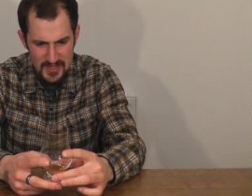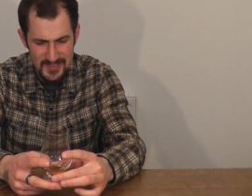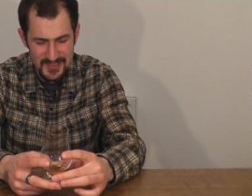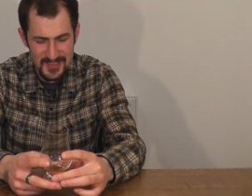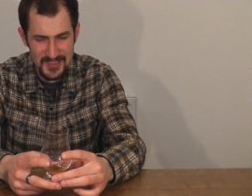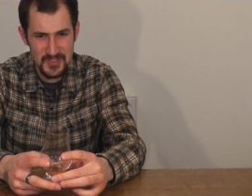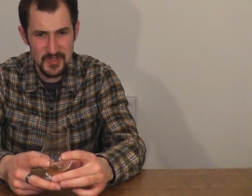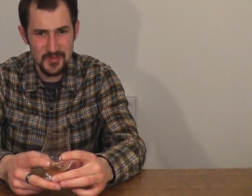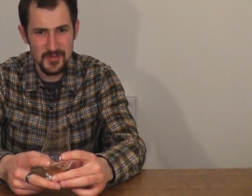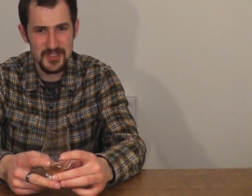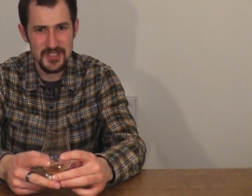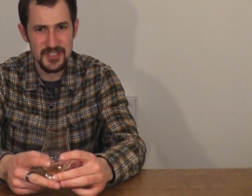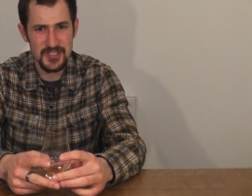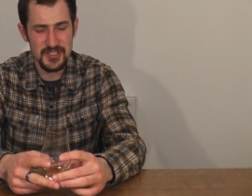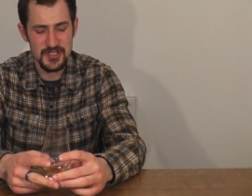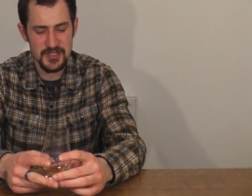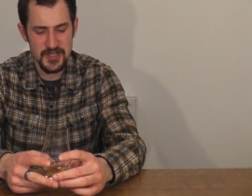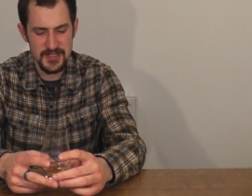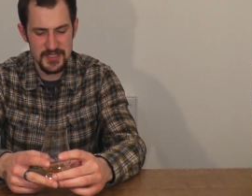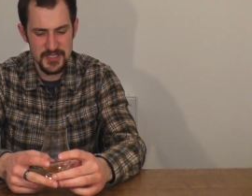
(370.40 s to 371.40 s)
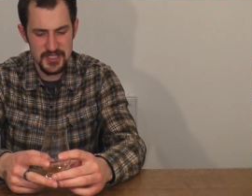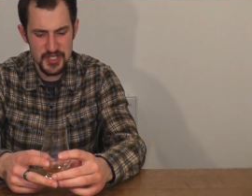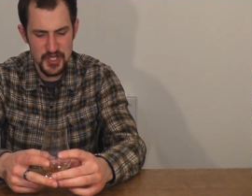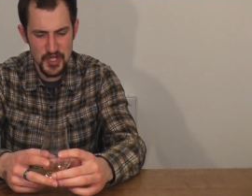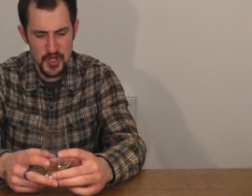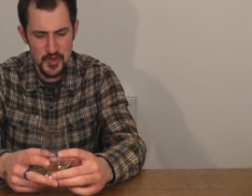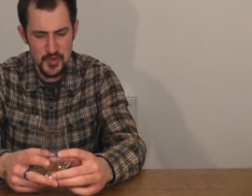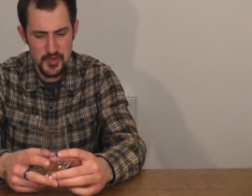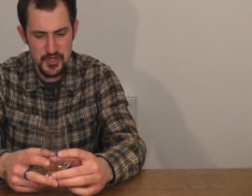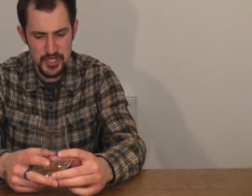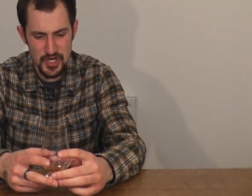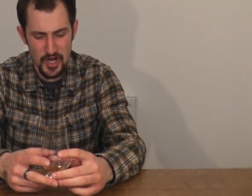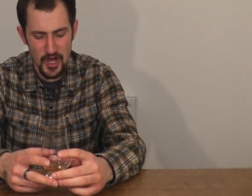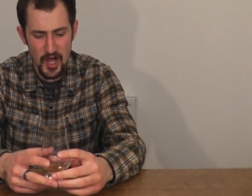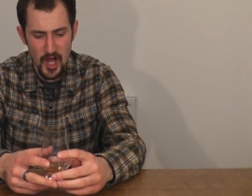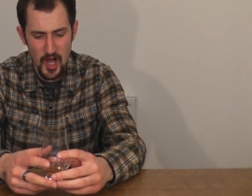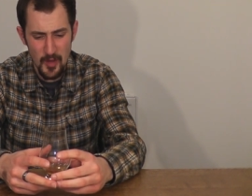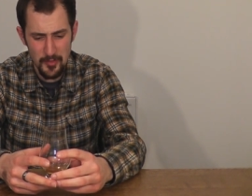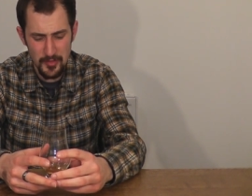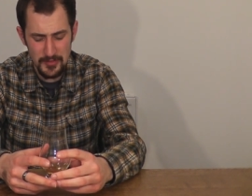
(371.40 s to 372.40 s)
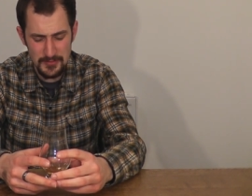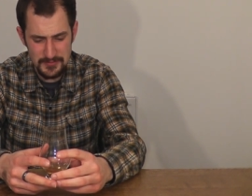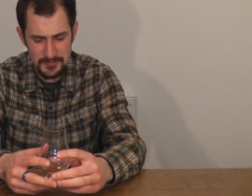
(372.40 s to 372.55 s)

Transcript: It's almost just, it's too sharp.